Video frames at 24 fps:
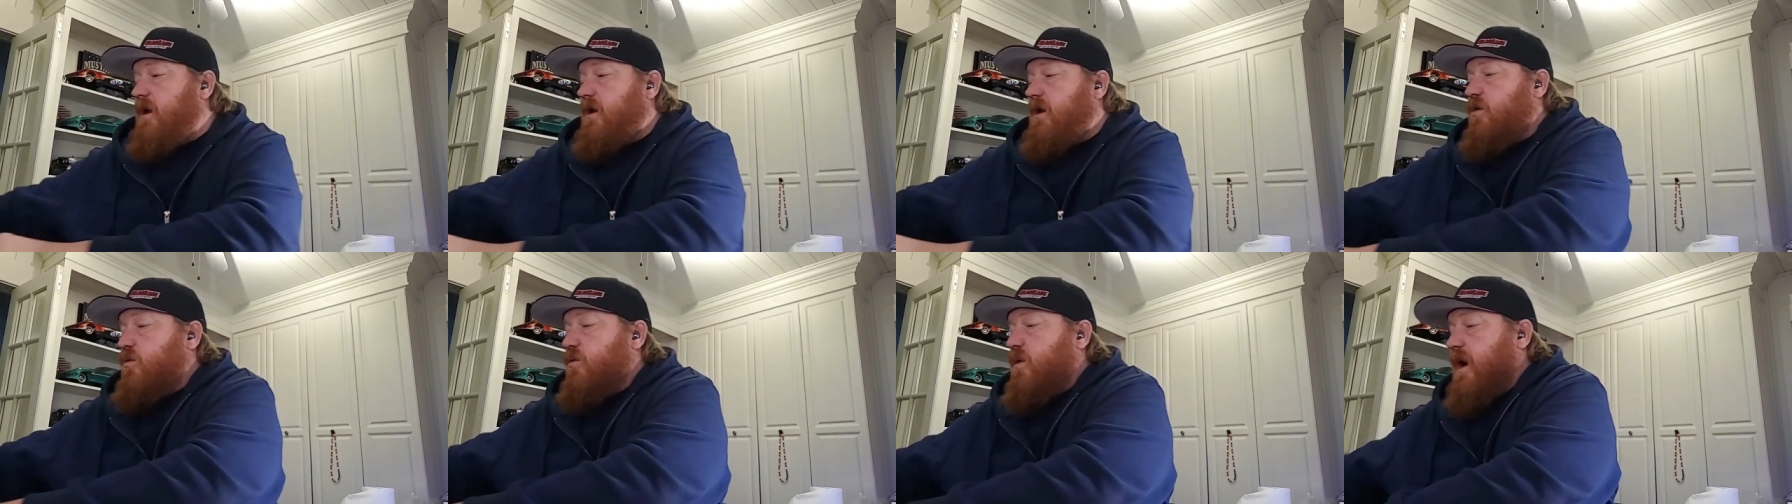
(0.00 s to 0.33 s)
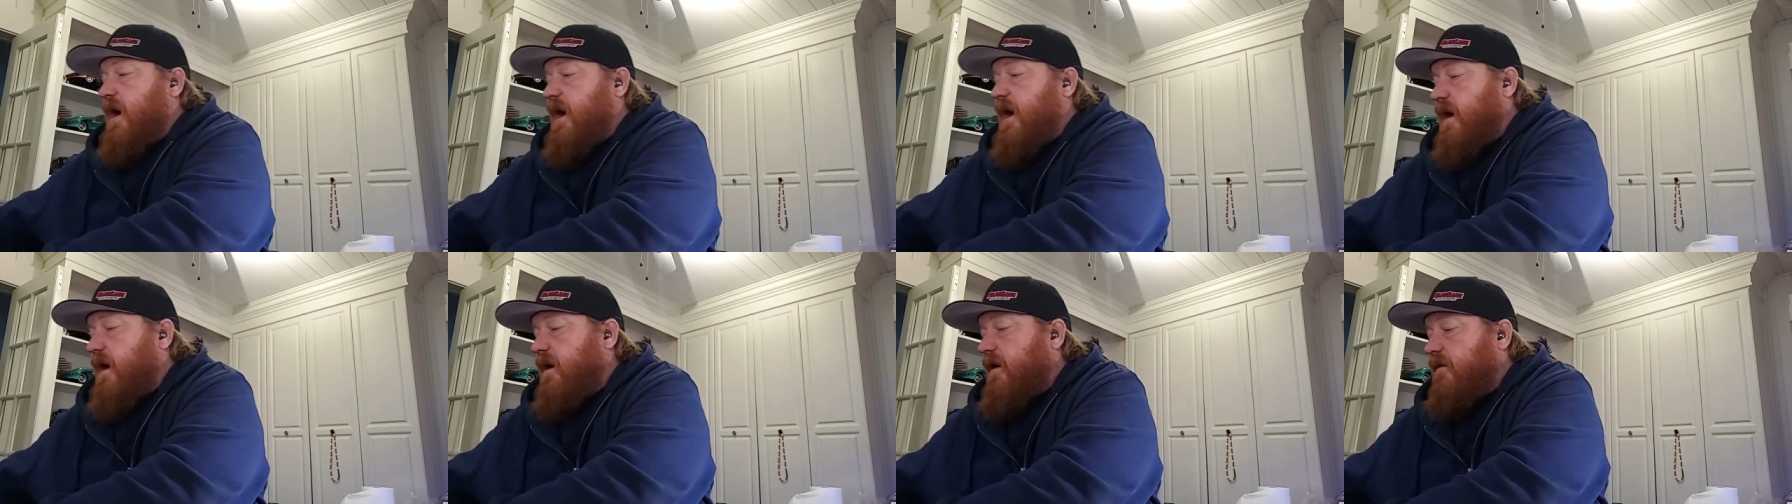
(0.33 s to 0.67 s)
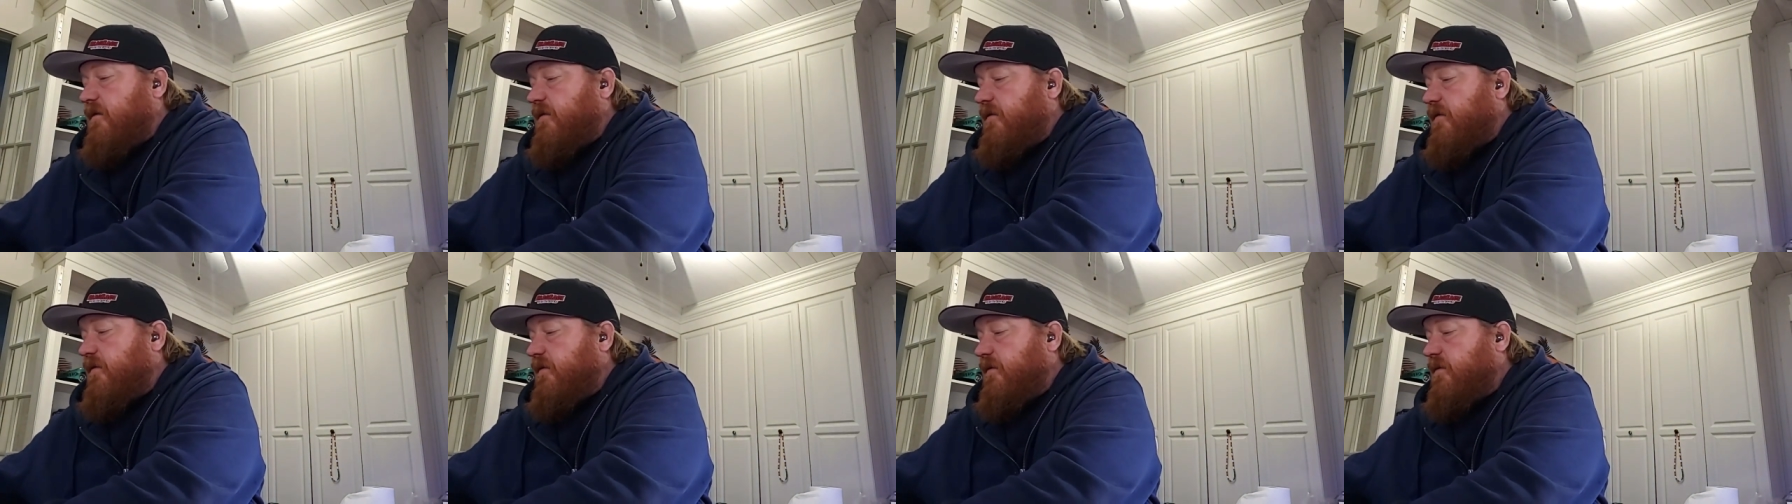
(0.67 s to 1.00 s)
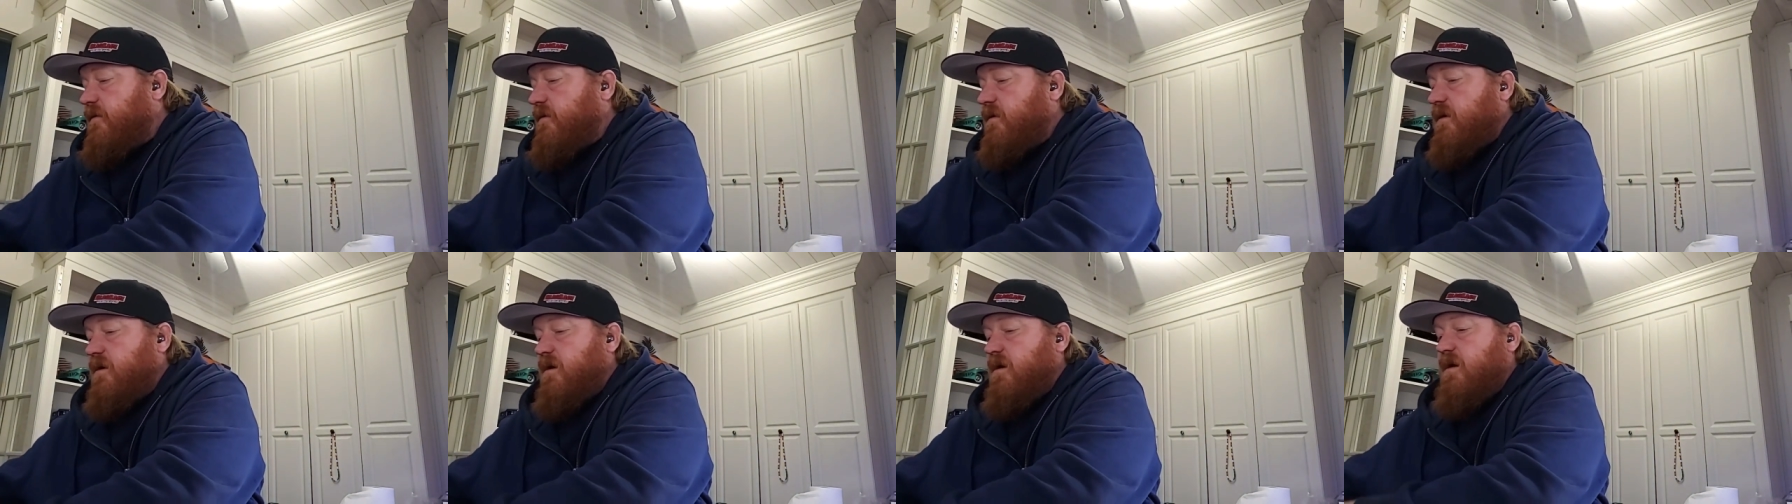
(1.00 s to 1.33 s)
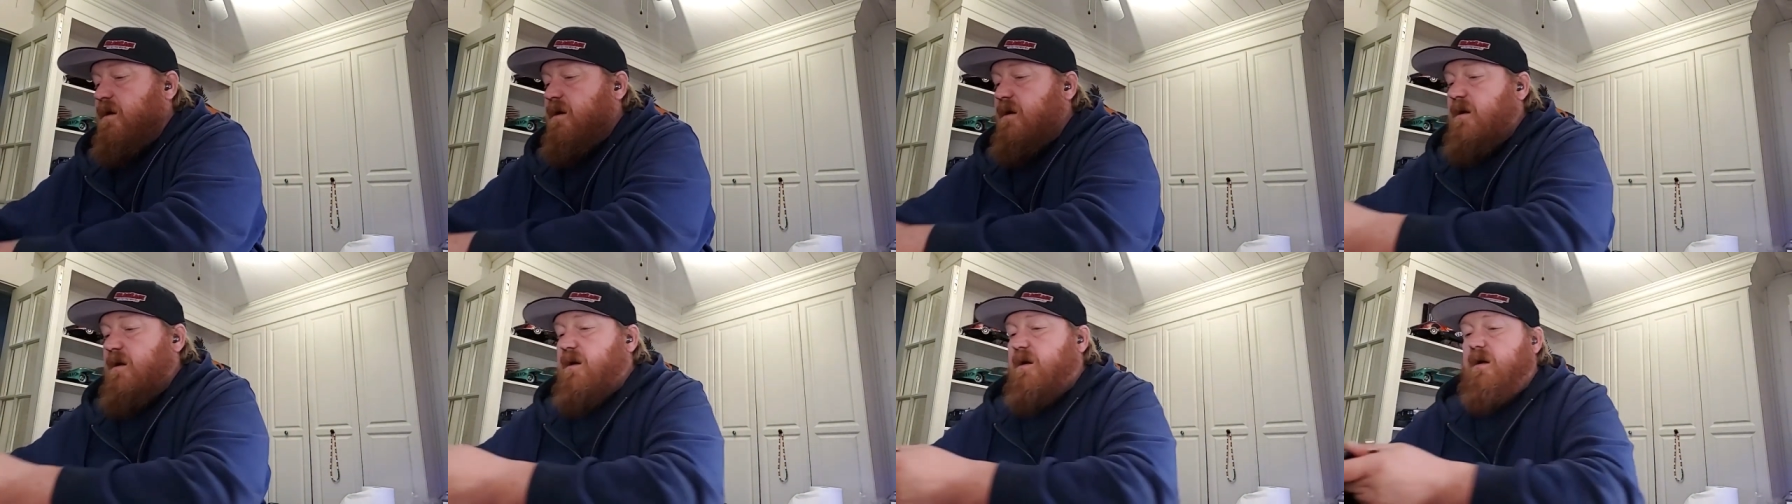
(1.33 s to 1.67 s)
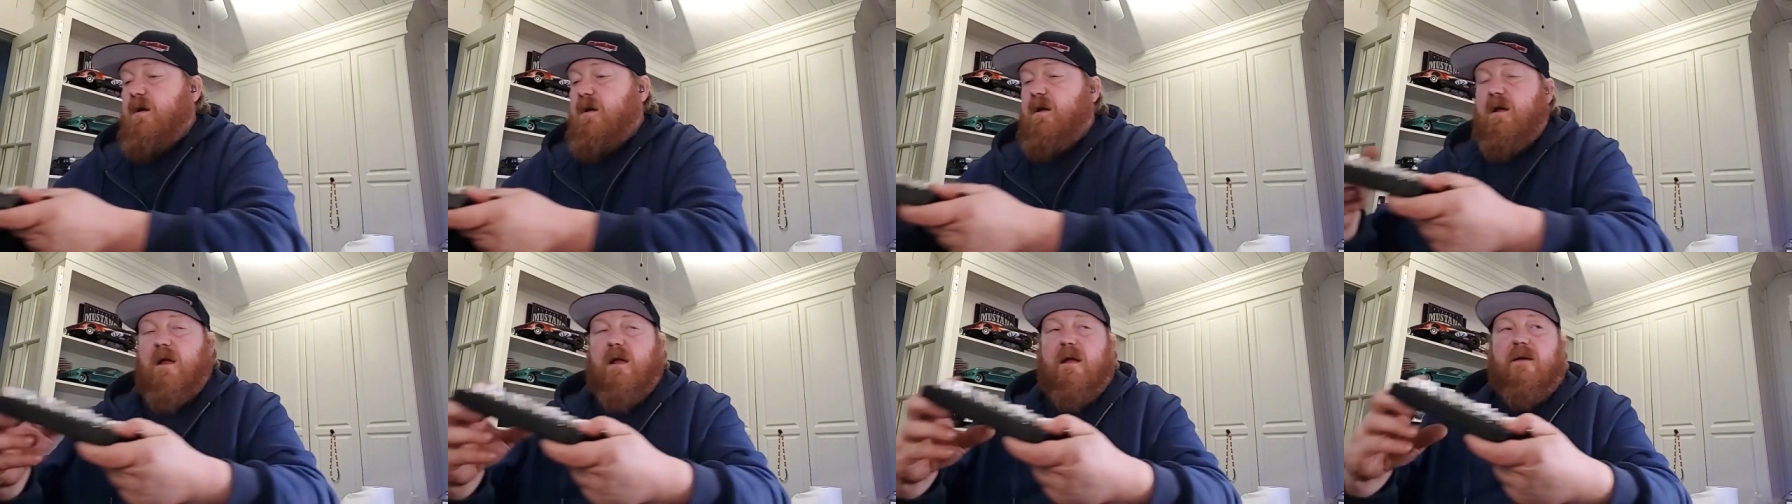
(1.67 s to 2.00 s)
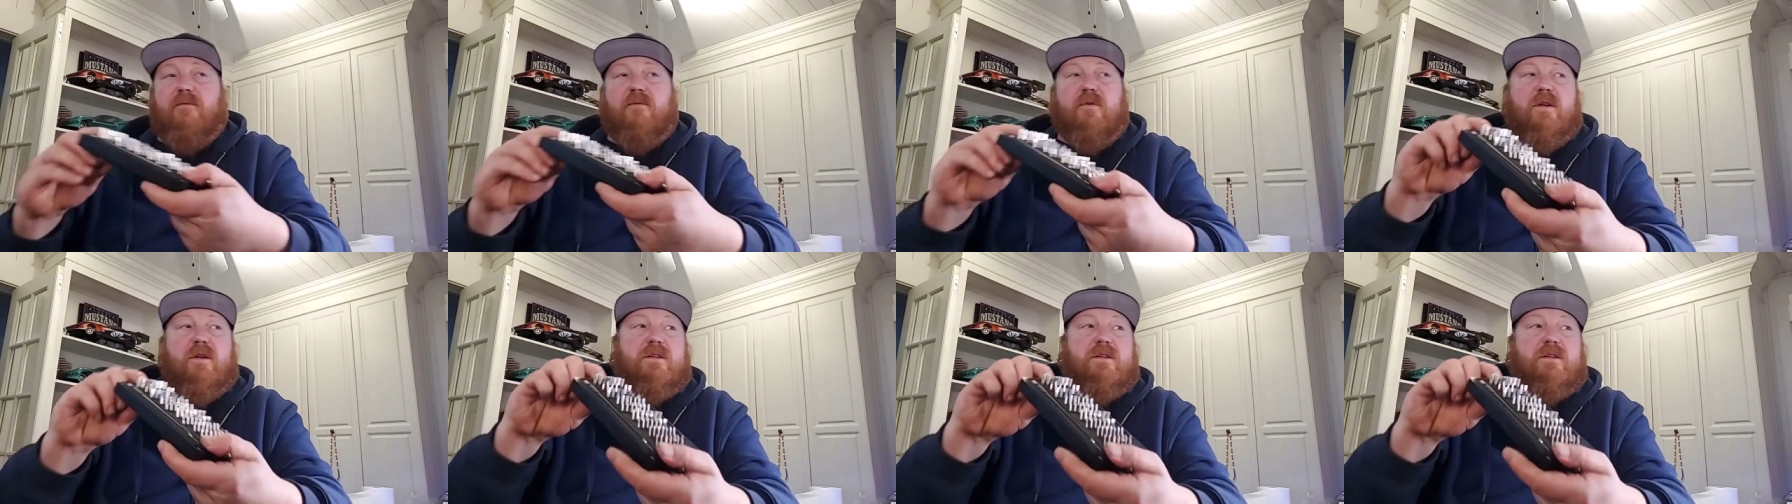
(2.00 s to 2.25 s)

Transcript: you have every